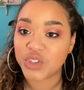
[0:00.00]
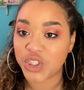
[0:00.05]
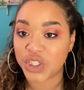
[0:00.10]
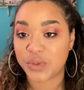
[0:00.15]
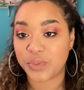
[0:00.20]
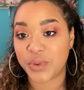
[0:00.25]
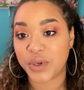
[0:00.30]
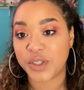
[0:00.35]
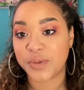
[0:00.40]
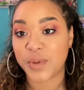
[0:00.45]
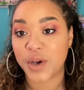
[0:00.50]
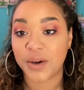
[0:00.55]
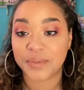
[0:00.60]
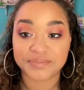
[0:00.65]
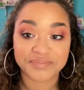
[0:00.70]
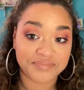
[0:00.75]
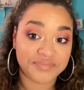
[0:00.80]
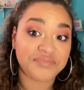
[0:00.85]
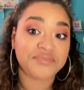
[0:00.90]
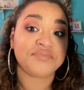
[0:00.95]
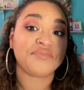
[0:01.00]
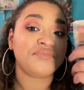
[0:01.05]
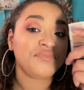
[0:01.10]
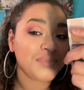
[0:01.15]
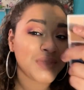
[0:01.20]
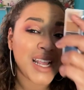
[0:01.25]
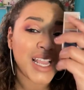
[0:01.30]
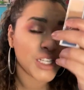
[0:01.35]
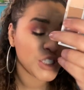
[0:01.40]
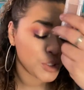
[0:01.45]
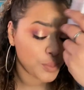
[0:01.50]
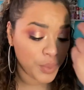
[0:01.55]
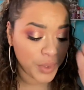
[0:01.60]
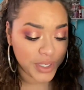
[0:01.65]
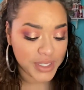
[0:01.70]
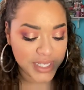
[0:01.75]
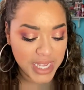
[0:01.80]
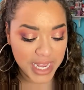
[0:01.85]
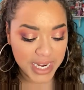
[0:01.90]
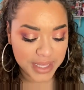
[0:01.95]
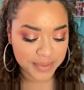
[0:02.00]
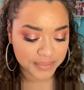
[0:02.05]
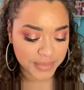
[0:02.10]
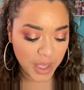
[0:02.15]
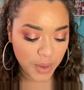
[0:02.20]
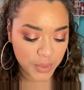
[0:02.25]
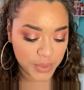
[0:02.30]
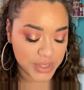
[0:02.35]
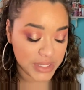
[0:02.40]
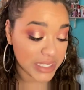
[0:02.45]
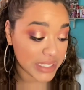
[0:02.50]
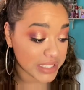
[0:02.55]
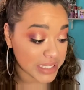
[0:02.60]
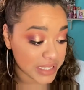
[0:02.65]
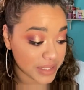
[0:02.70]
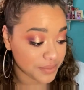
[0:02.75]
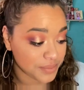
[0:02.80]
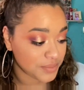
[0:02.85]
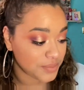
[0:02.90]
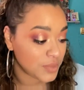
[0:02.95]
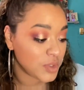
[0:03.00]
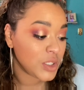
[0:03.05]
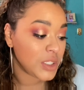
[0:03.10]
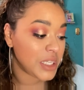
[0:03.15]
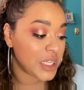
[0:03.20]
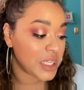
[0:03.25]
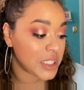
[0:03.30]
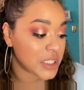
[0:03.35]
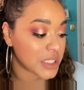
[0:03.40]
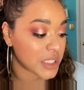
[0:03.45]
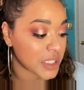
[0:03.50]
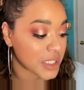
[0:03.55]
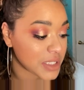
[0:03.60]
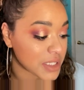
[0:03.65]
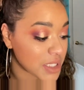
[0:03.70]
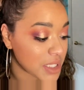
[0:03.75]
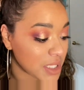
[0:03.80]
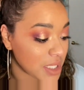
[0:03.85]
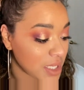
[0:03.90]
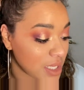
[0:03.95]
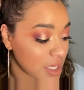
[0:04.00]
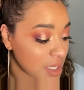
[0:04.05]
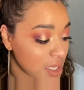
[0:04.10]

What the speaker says: she's pretty small. She's pretty tiny. That one's easy. Easy.